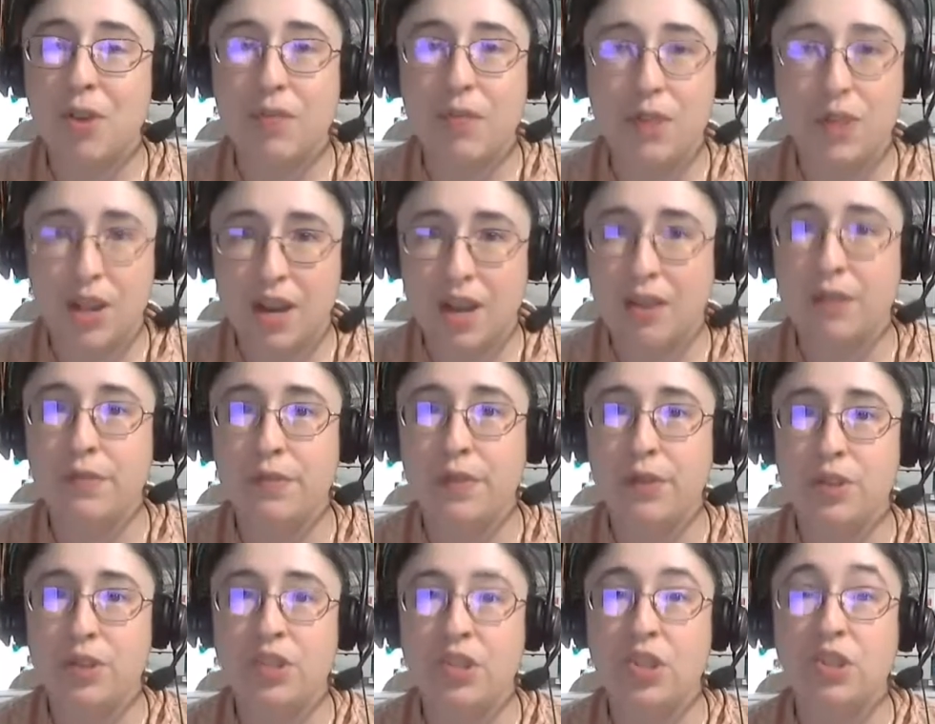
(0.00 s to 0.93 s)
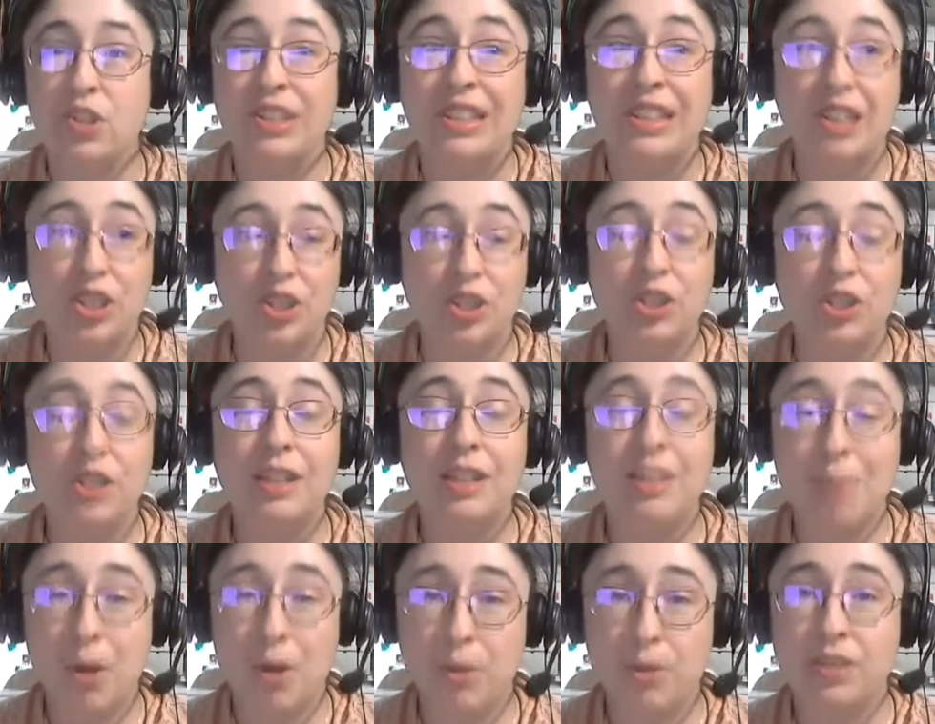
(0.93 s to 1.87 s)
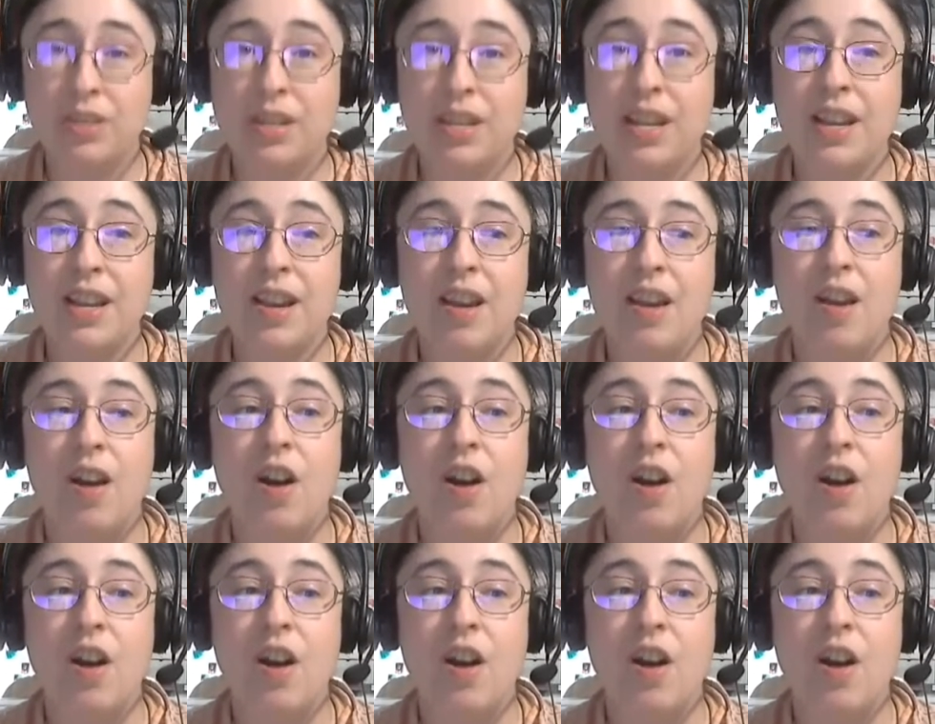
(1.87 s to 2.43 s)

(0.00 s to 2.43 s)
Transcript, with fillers: photographers that are literally posting